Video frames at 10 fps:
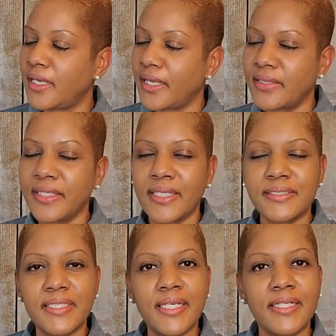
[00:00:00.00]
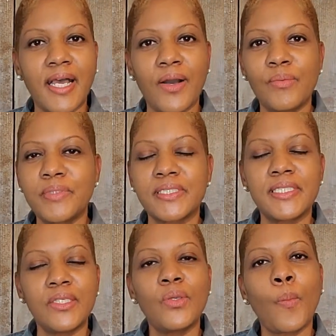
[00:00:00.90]
I think that's it. I hope to see
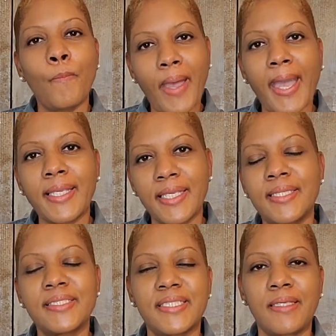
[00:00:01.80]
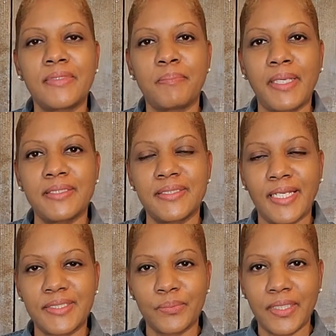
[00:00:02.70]
you back in the same space
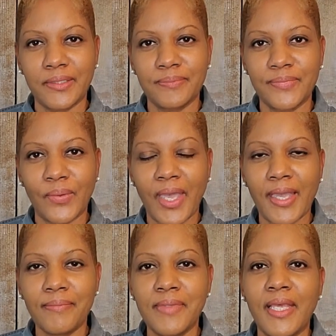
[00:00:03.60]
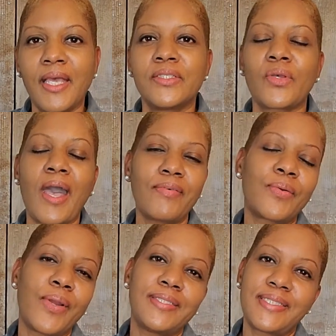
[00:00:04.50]
next week. Okay? So have a
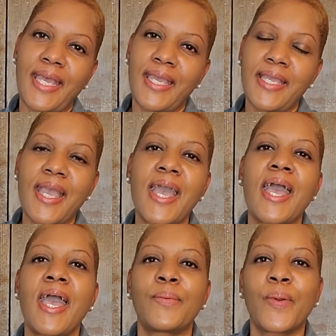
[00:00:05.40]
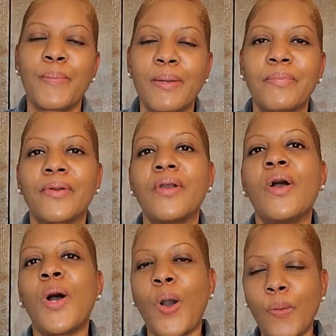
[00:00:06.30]
great day. And remember,
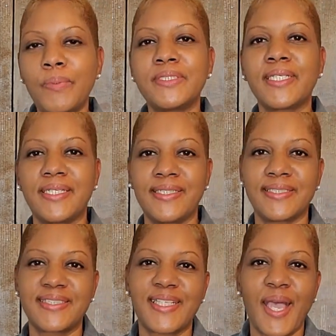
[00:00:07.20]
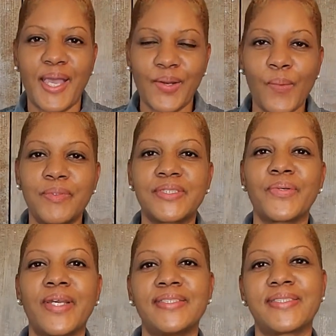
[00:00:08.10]
open to goodness and open to
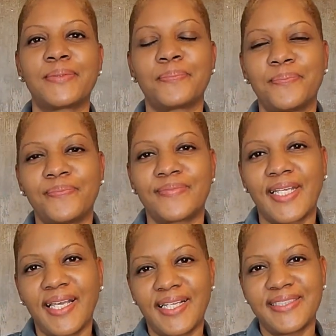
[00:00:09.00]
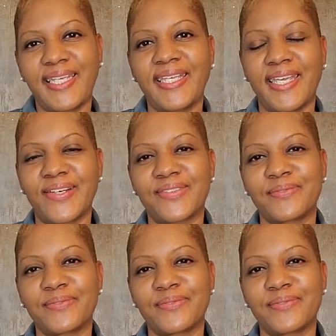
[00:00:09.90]
grace. Take care.